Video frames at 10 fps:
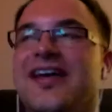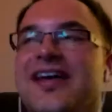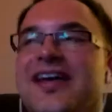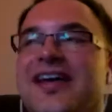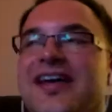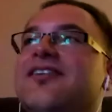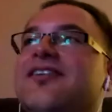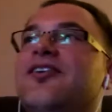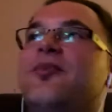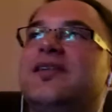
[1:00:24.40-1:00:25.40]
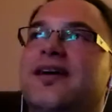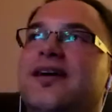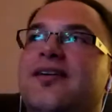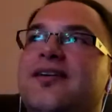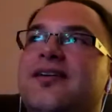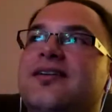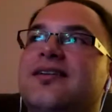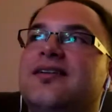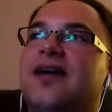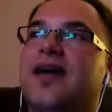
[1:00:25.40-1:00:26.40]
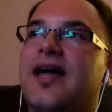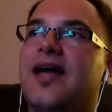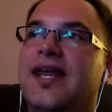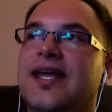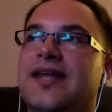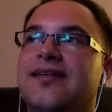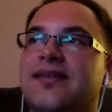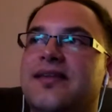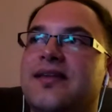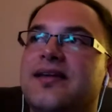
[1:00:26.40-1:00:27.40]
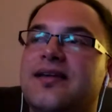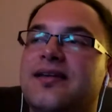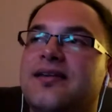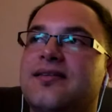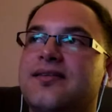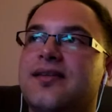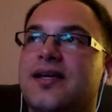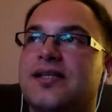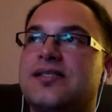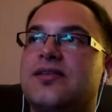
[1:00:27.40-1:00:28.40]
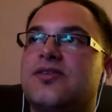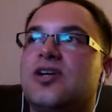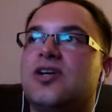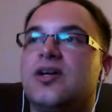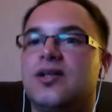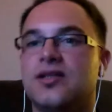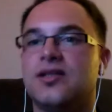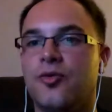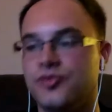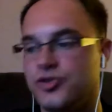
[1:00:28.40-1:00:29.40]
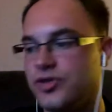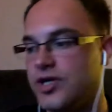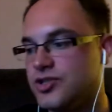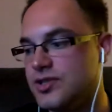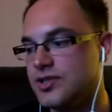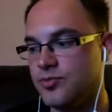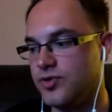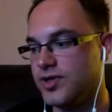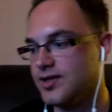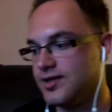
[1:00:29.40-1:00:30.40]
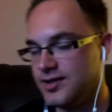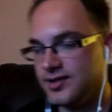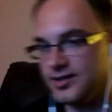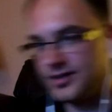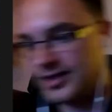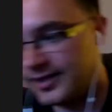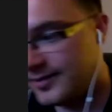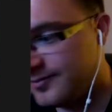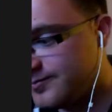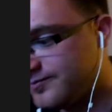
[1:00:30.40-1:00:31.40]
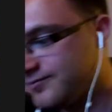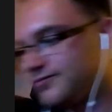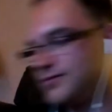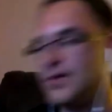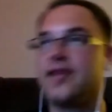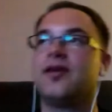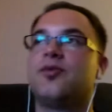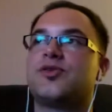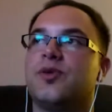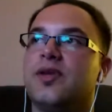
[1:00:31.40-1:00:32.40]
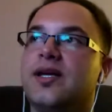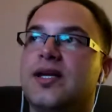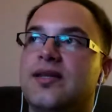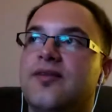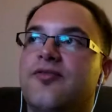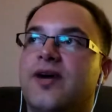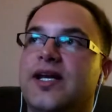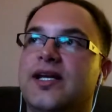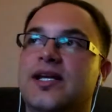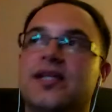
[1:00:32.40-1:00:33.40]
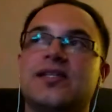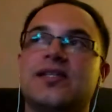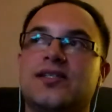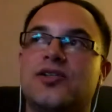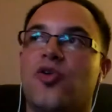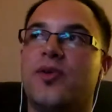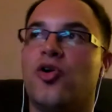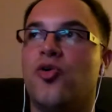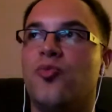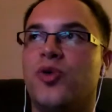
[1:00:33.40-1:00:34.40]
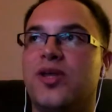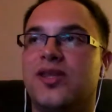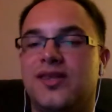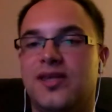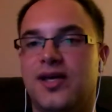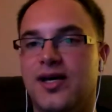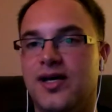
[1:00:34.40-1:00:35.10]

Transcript: No, but heading into I guess you'd call it the home stretch at this point. I think what's really going to define it is this home and home with